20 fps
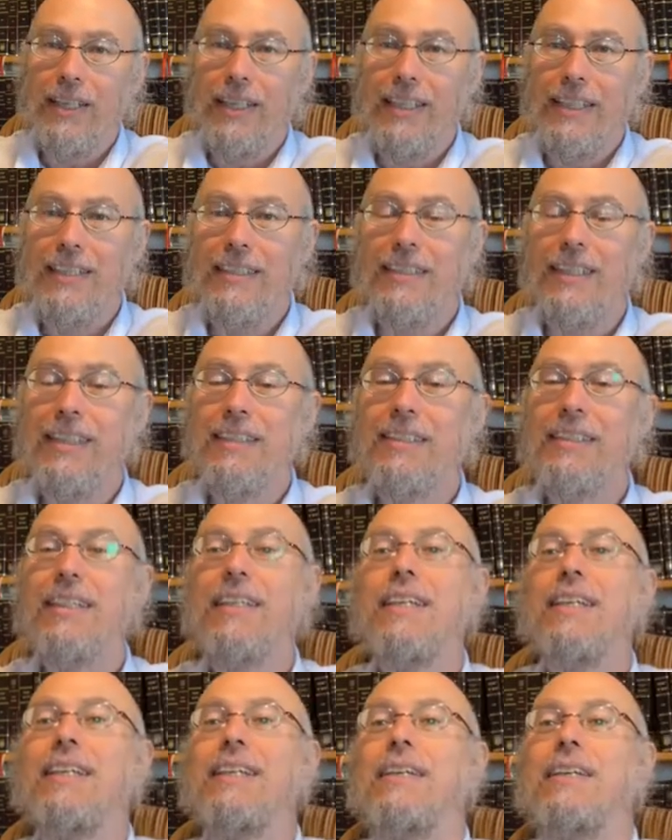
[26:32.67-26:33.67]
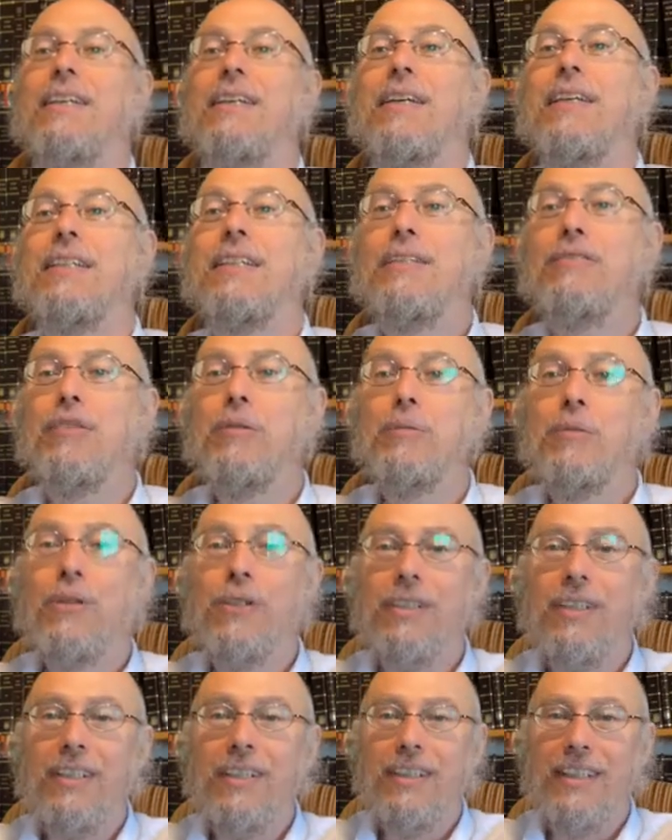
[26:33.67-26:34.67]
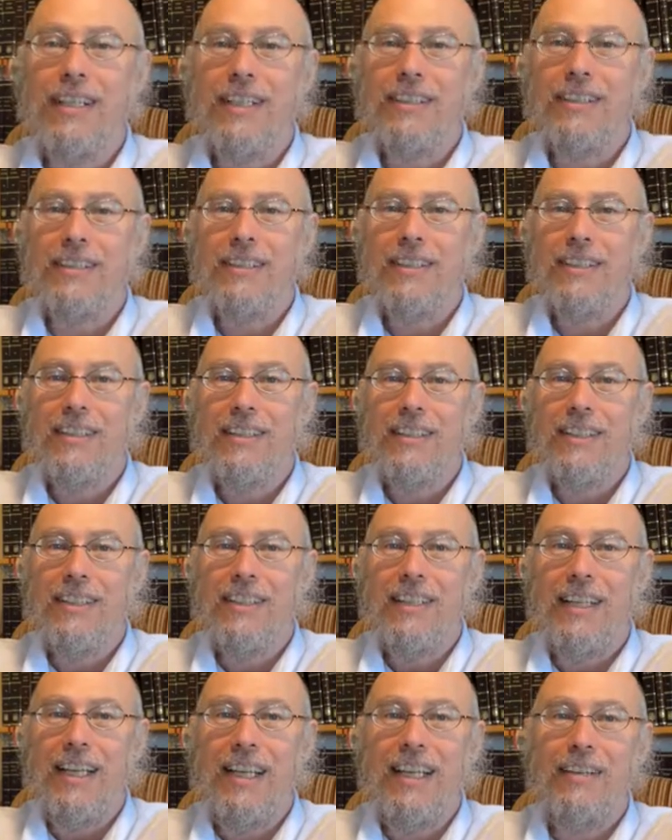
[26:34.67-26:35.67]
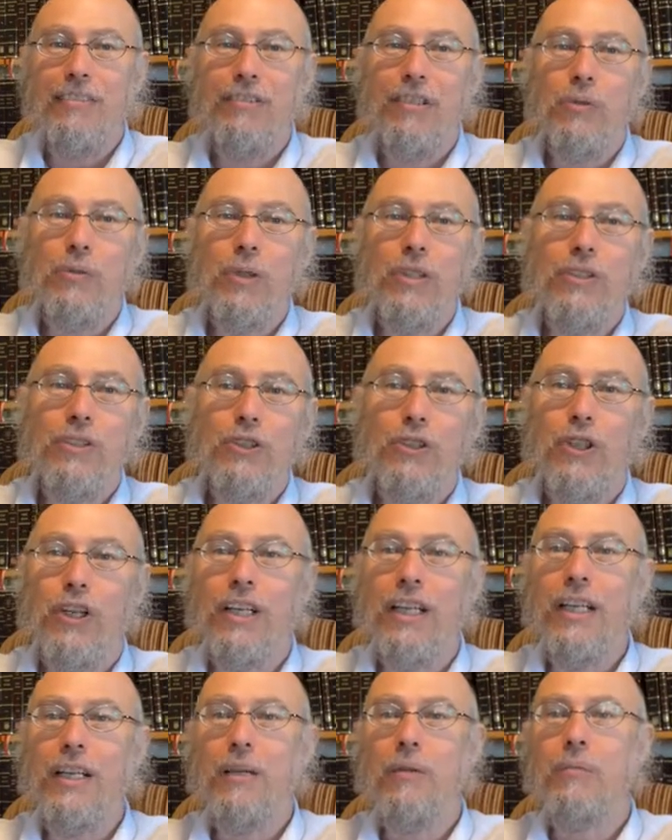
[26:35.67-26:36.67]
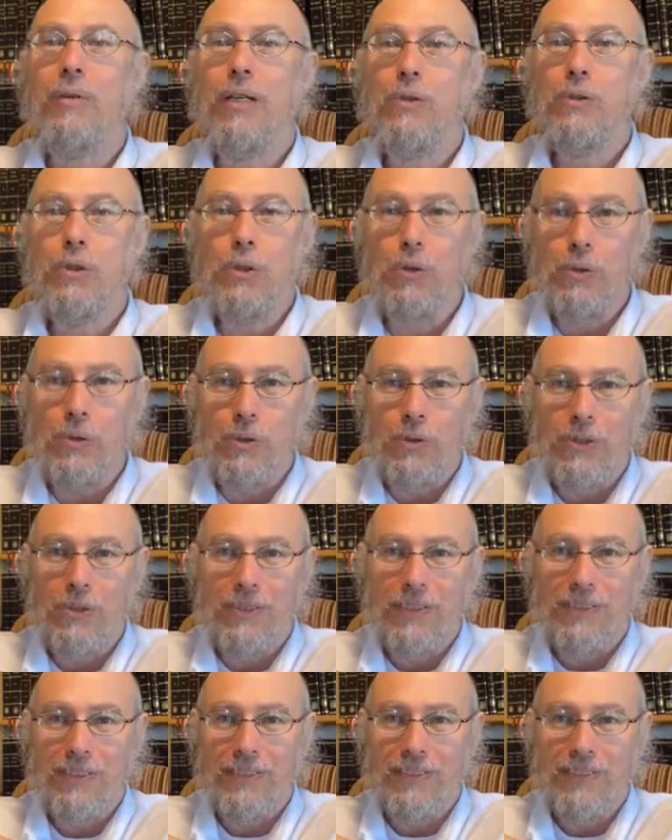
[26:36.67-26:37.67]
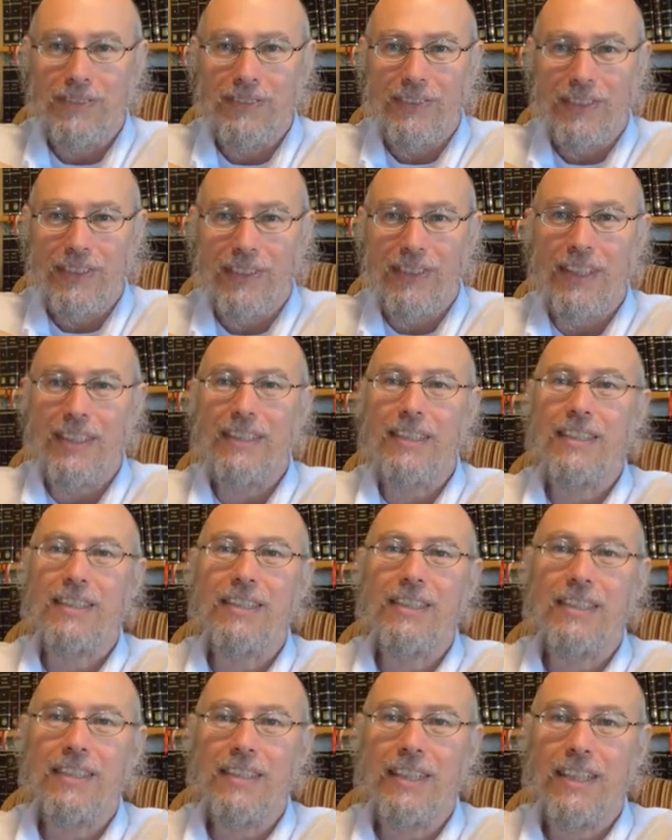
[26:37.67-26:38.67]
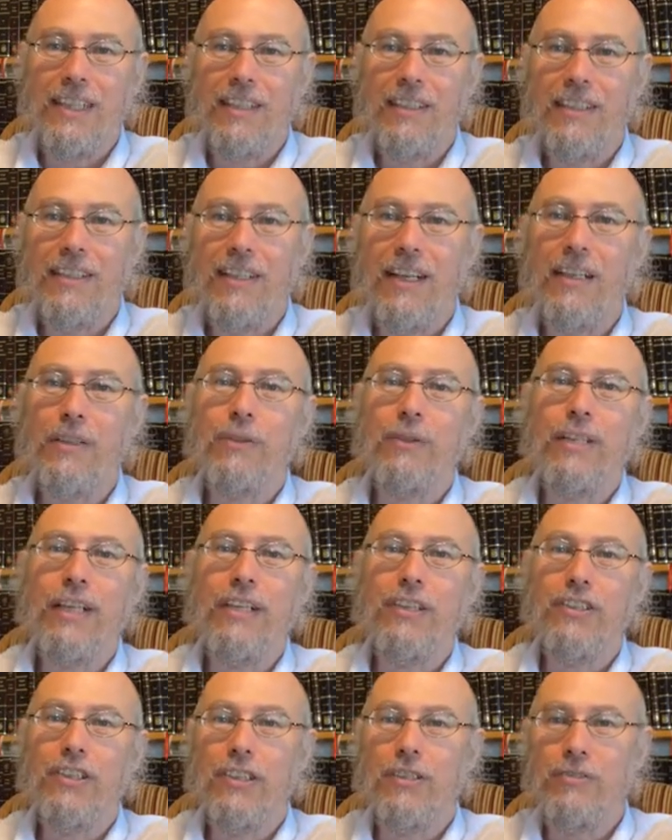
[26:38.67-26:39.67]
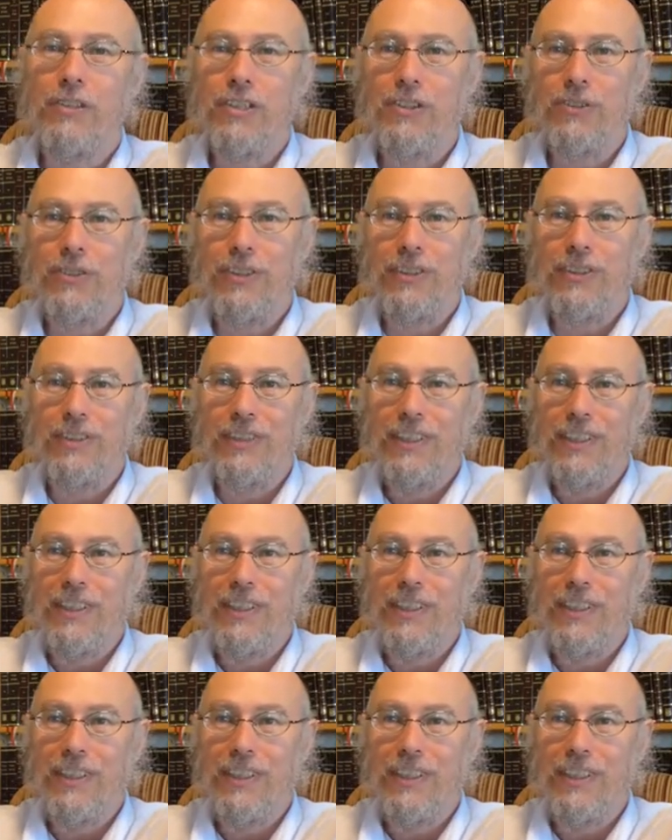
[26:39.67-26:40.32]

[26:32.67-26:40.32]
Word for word: He says, it's even more than that. Even when you're talking about Jews, Knesset Israel, the congregation of Israel,